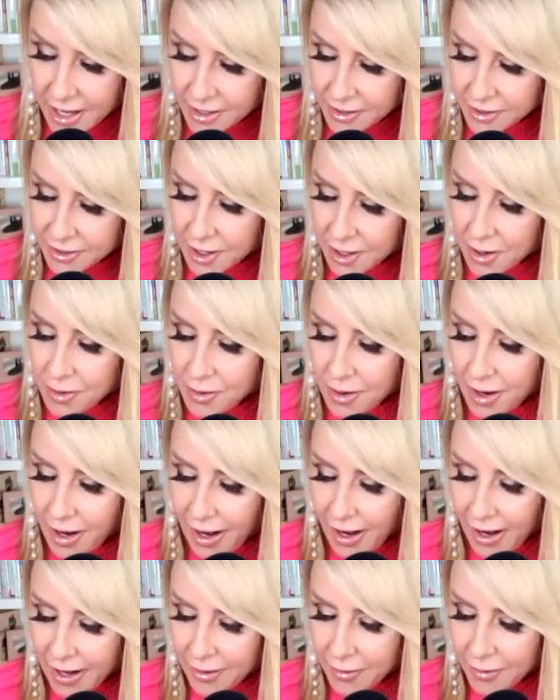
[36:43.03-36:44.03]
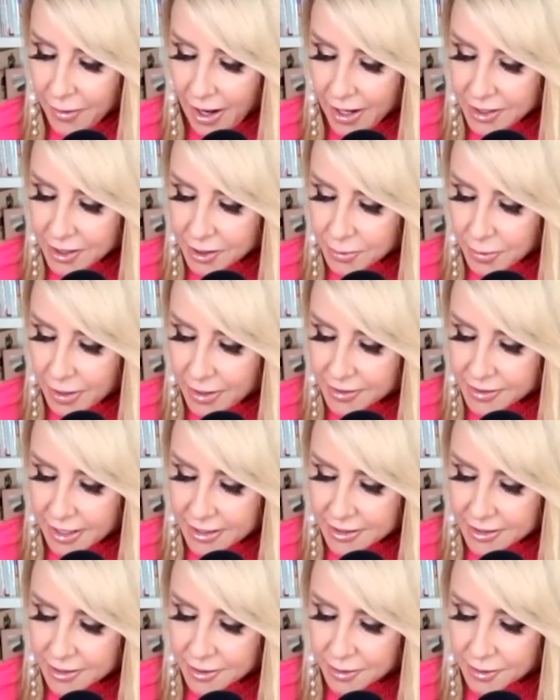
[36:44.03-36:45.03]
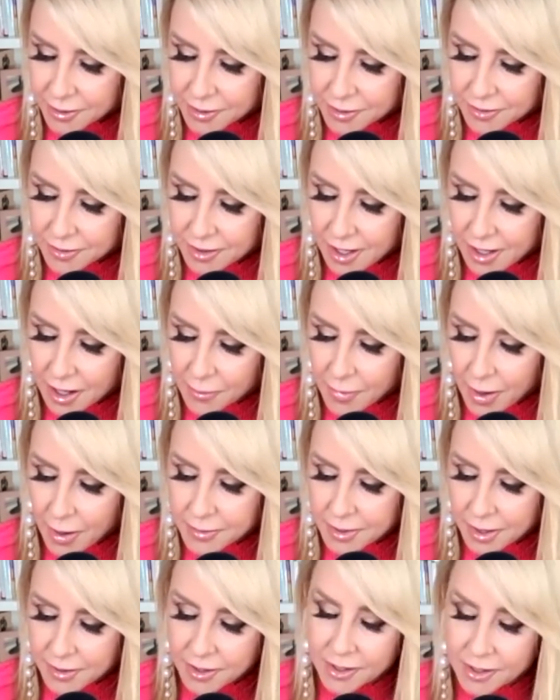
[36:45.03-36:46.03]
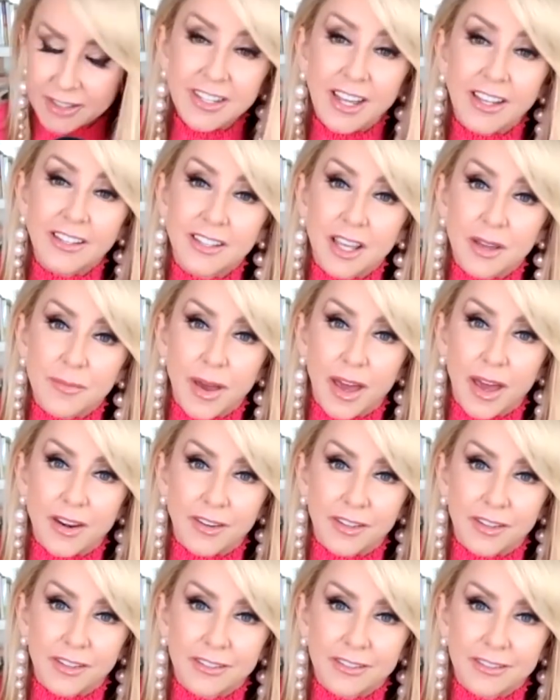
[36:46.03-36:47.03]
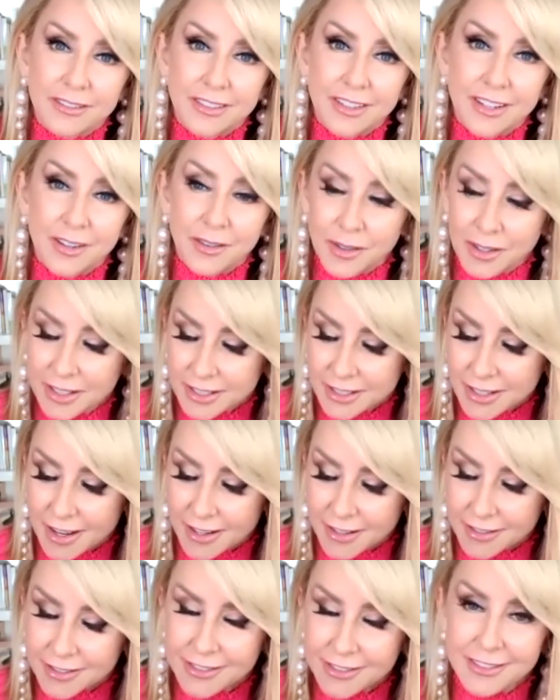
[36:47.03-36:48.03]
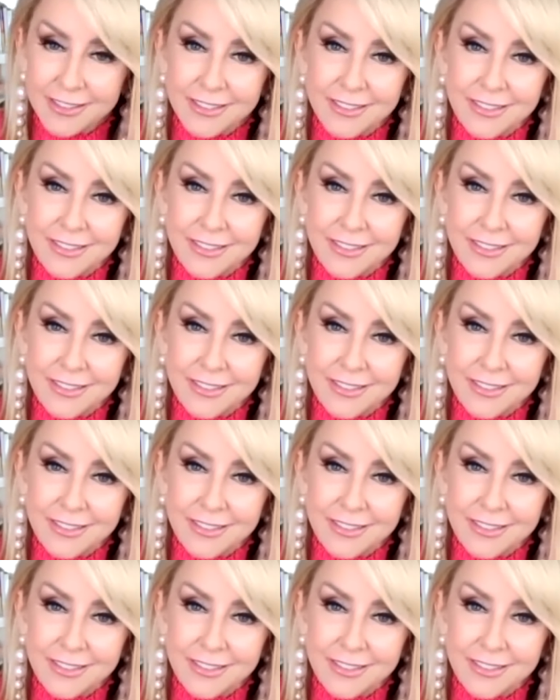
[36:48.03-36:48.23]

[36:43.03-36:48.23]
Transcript: so i i just want to say to those young moms out there it does get better it really does.